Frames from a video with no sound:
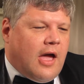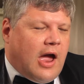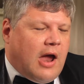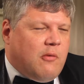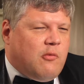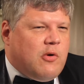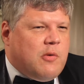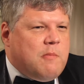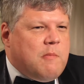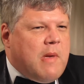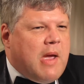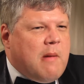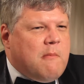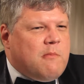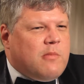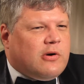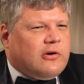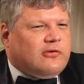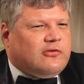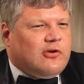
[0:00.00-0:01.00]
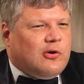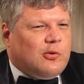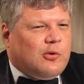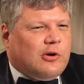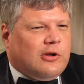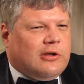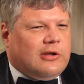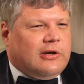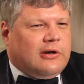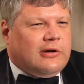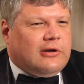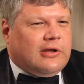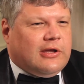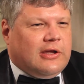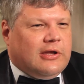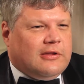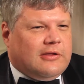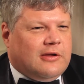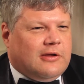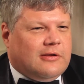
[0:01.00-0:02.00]
remember so
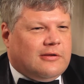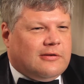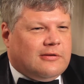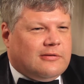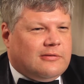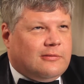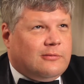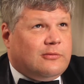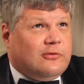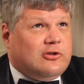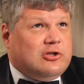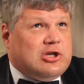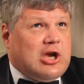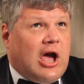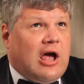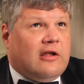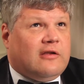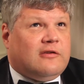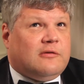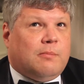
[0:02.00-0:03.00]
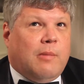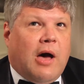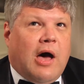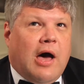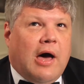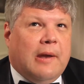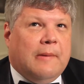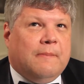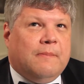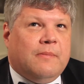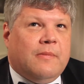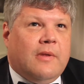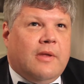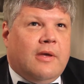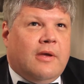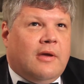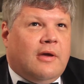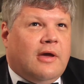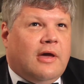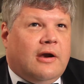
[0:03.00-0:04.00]
clearly it was John Spahn.
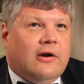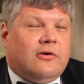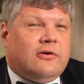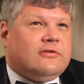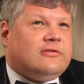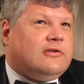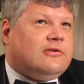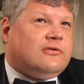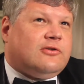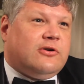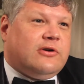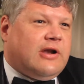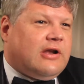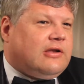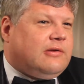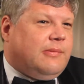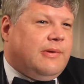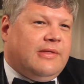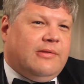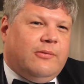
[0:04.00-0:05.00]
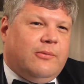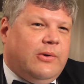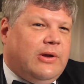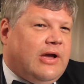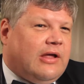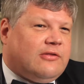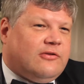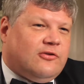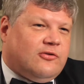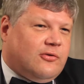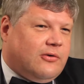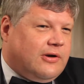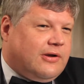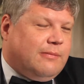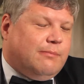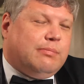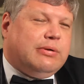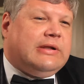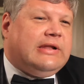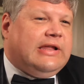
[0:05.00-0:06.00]
And of course, it turned out to be that we got the story
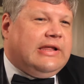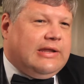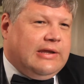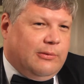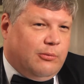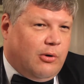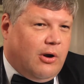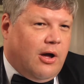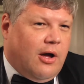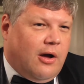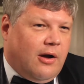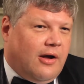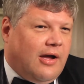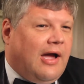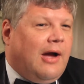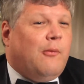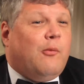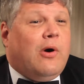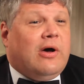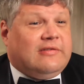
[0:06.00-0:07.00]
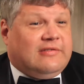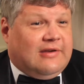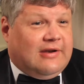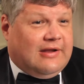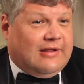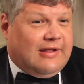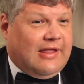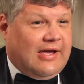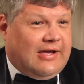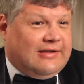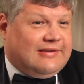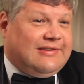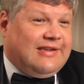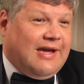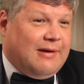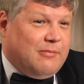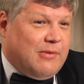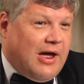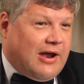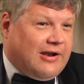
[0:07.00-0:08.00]
completely wrong. I wasn't a legacy.
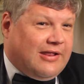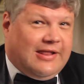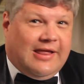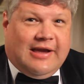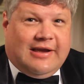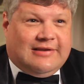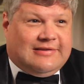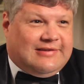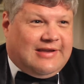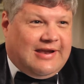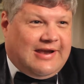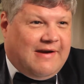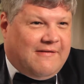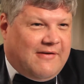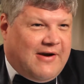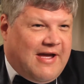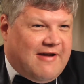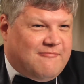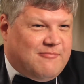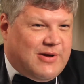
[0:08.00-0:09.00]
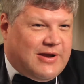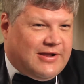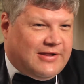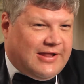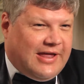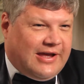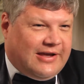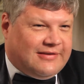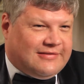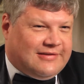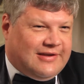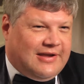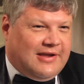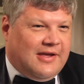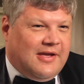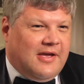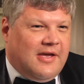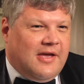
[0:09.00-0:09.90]
I'm not a legacy. I never have been a legacy.